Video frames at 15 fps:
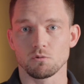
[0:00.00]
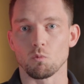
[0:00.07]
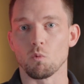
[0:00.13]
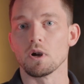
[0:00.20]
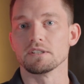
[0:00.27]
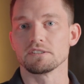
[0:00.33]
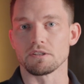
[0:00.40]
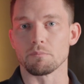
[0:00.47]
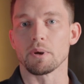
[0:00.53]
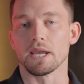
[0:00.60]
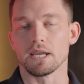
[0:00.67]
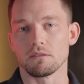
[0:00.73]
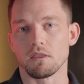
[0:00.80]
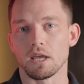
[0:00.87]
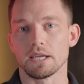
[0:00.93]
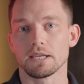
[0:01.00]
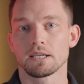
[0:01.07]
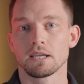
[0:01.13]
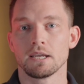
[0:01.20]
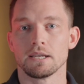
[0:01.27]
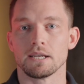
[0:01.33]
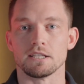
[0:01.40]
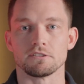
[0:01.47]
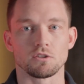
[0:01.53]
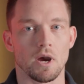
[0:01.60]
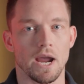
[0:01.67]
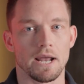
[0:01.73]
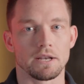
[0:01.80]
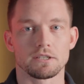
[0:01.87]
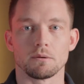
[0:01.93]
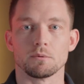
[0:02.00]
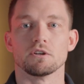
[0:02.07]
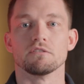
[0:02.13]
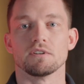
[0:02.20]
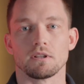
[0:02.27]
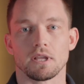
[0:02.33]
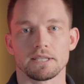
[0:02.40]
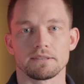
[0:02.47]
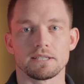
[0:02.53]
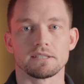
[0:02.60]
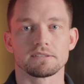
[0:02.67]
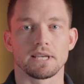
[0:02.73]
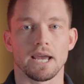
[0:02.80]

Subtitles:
what is the paid like? And so I had to come to an event like this.